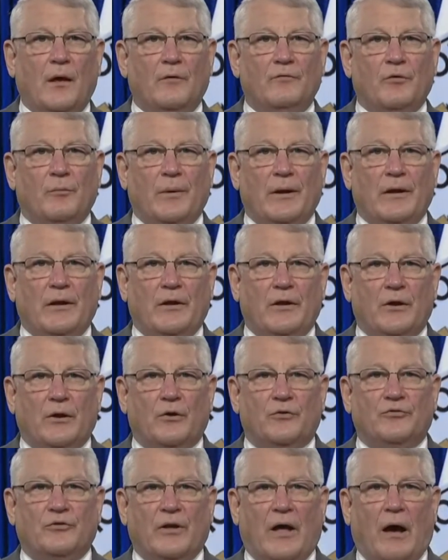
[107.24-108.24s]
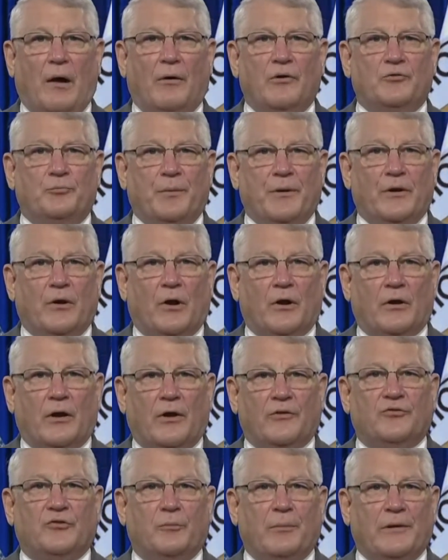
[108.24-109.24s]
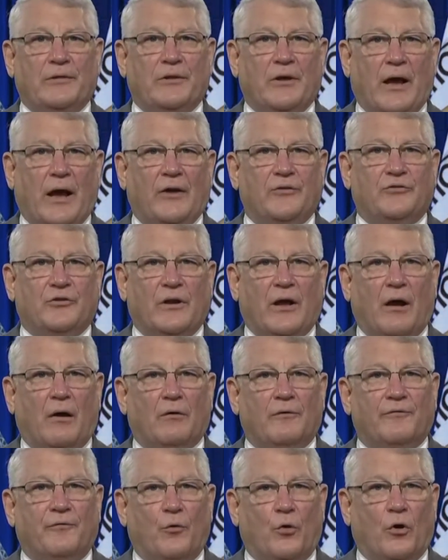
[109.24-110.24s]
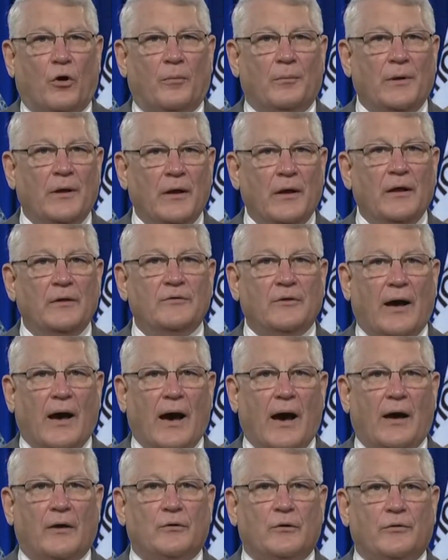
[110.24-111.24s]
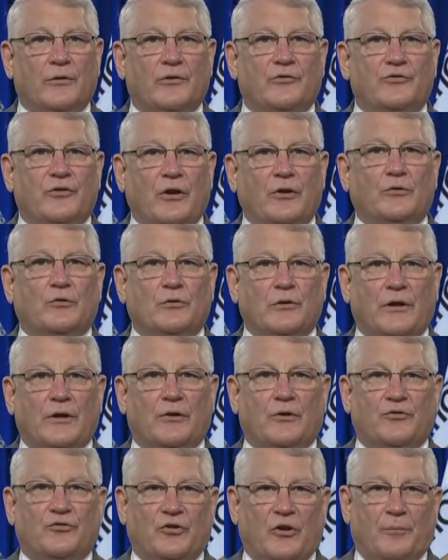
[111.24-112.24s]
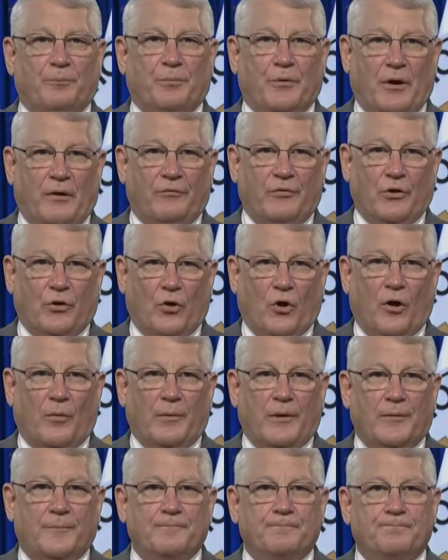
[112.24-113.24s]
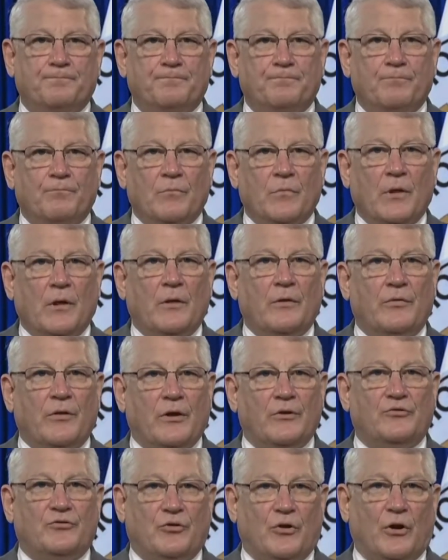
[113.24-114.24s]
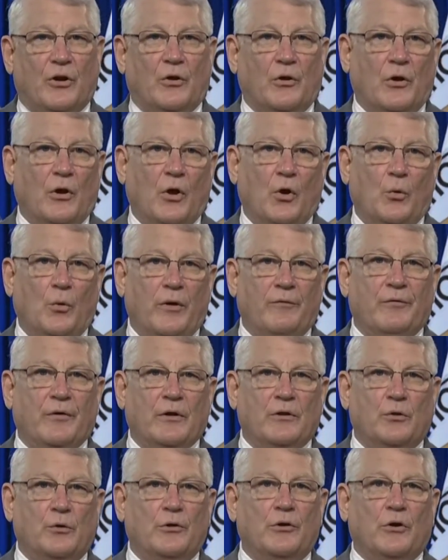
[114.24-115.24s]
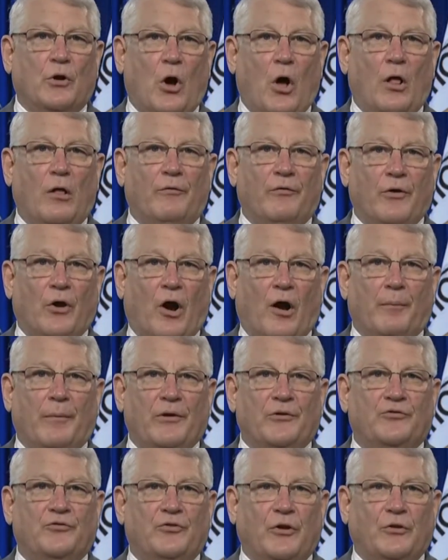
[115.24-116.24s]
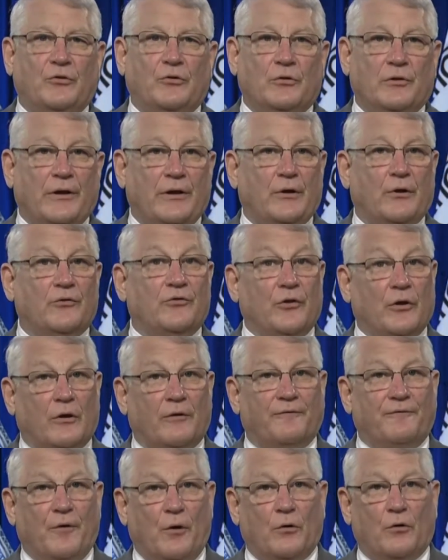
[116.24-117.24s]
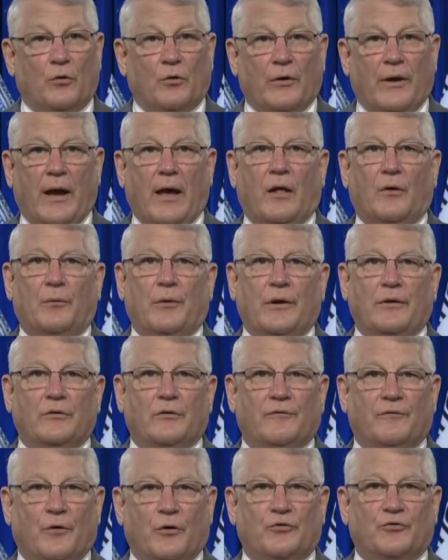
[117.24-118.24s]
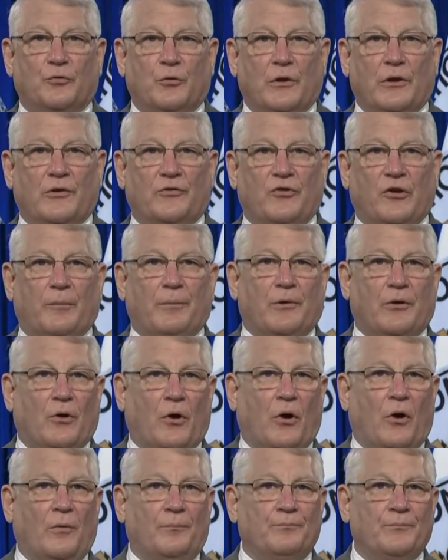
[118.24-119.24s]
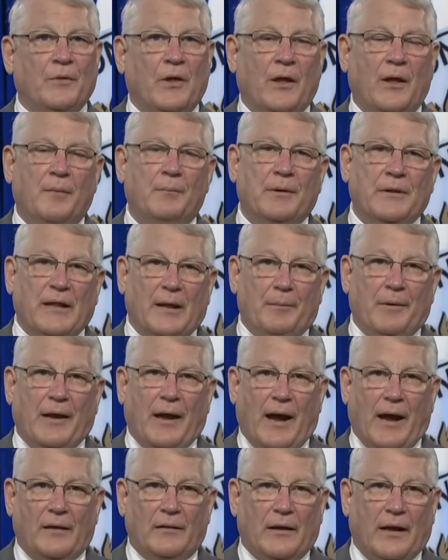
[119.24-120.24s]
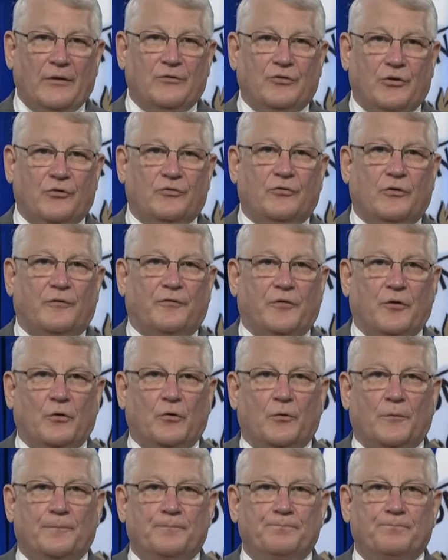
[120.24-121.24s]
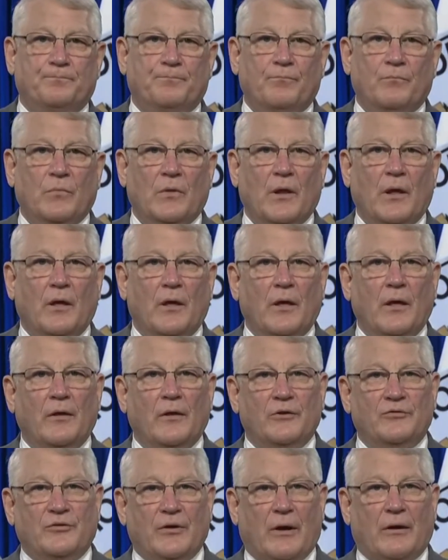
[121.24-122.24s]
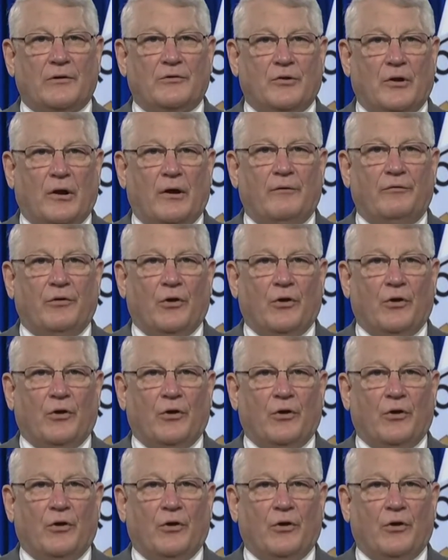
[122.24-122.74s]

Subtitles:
For many years now, it's been our custom at the Eisenhower Forum to honor the senior leadership of the Army. This year, we have included all of the Army's senior leaders in our photo gallery in the virtual exhibit hall. But let me highlight just a few. The Secretary of